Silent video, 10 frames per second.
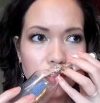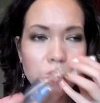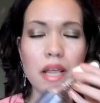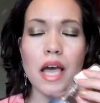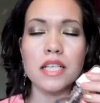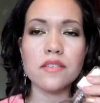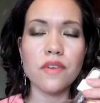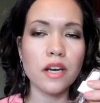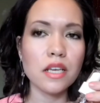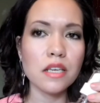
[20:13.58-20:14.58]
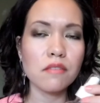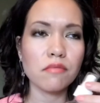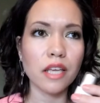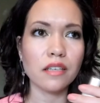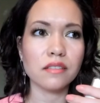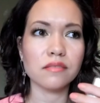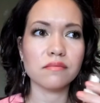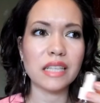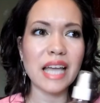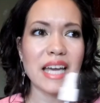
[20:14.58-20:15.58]
but it has a very like
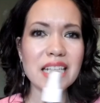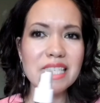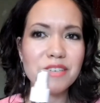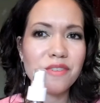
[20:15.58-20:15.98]
light,